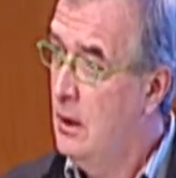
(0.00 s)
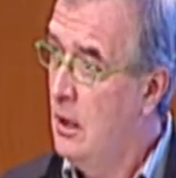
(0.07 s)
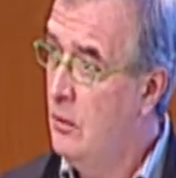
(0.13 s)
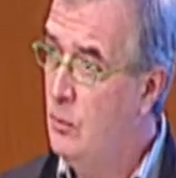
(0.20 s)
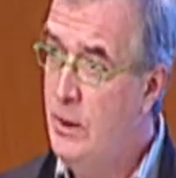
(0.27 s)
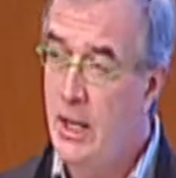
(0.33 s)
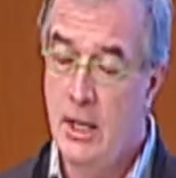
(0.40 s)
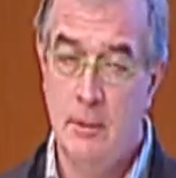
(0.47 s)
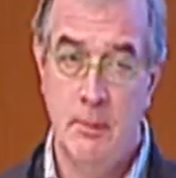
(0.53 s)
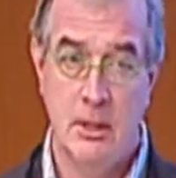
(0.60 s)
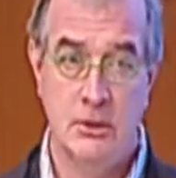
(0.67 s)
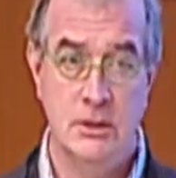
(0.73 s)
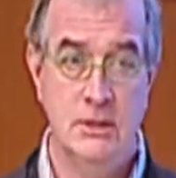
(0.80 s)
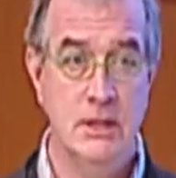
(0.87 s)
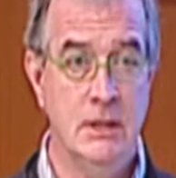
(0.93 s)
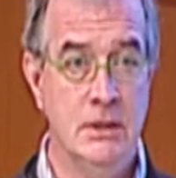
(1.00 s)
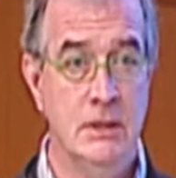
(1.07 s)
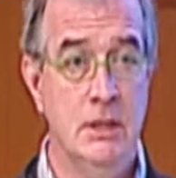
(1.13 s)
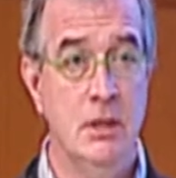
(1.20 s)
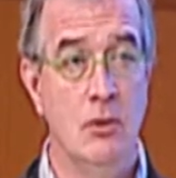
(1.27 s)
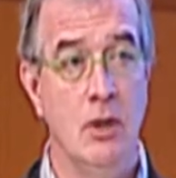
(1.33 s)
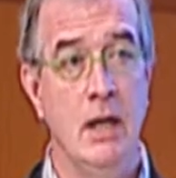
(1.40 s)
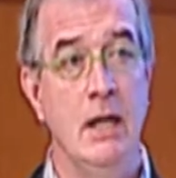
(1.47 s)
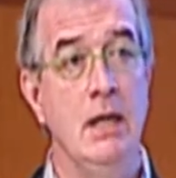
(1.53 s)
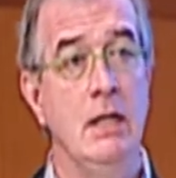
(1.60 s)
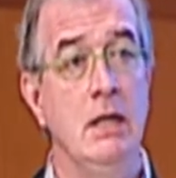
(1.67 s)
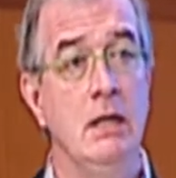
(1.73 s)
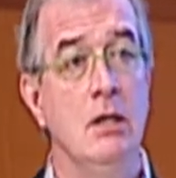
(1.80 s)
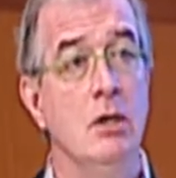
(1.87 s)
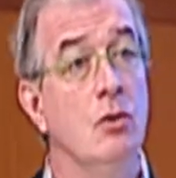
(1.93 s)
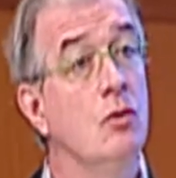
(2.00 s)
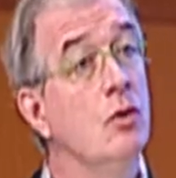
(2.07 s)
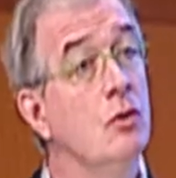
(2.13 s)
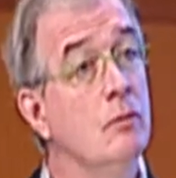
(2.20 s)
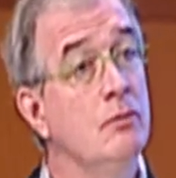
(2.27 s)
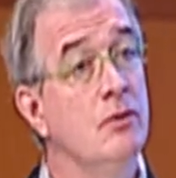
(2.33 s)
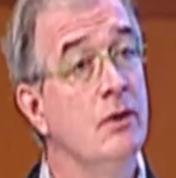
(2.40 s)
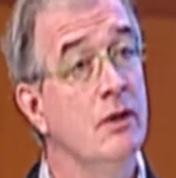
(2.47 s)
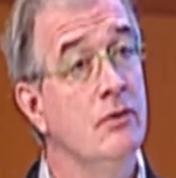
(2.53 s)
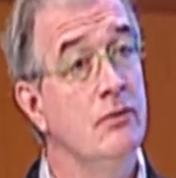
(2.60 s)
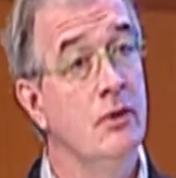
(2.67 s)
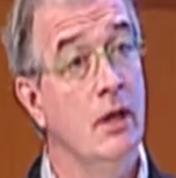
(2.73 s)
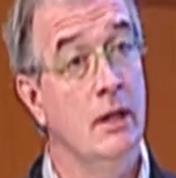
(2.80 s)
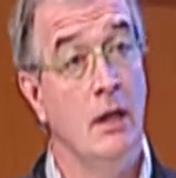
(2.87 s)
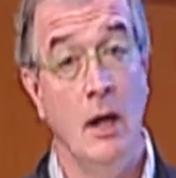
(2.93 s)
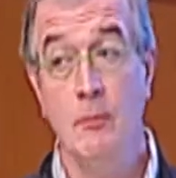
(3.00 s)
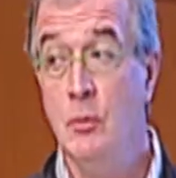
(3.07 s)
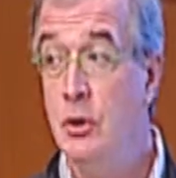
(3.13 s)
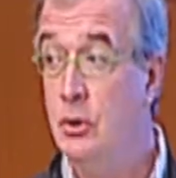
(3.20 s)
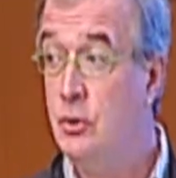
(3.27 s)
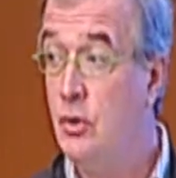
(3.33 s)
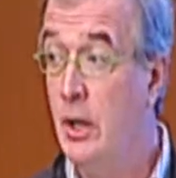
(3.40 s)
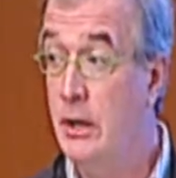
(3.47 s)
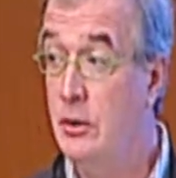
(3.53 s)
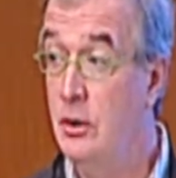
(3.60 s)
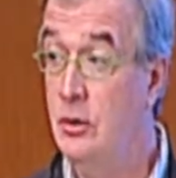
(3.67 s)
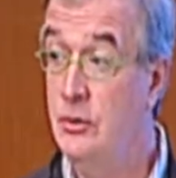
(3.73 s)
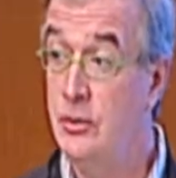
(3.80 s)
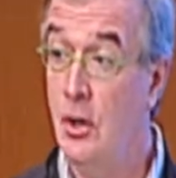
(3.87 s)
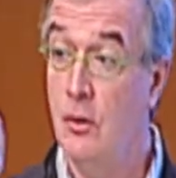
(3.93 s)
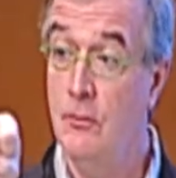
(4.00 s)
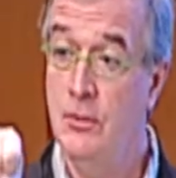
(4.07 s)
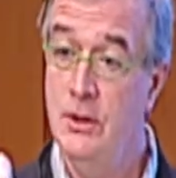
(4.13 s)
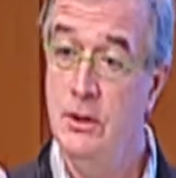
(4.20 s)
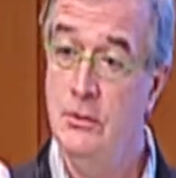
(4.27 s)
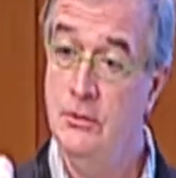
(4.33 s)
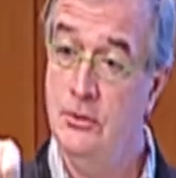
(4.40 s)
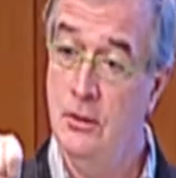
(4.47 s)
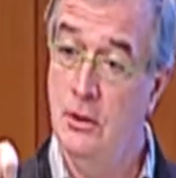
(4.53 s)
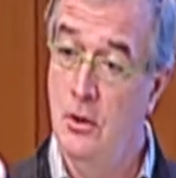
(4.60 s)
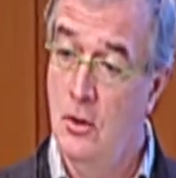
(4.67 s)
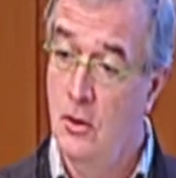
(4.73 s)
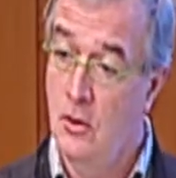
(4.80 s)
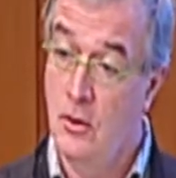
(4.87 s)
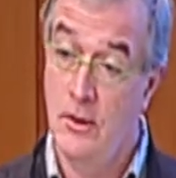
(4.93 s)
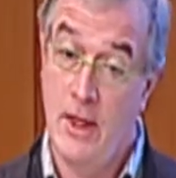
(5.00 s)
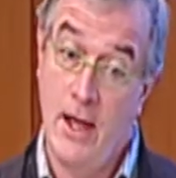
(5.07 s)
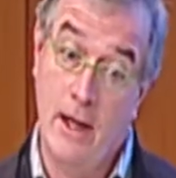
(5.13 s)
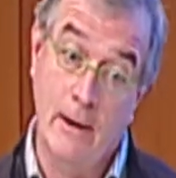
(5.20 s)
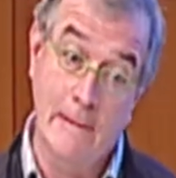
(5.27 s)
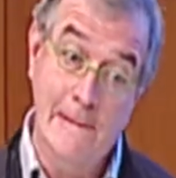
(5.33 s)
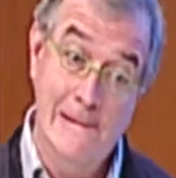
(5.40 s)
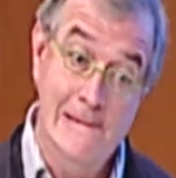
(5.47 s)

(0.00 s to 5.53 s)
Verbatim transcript: And we had about 60 or 80 groups that said, I'm going to try to solve this or that.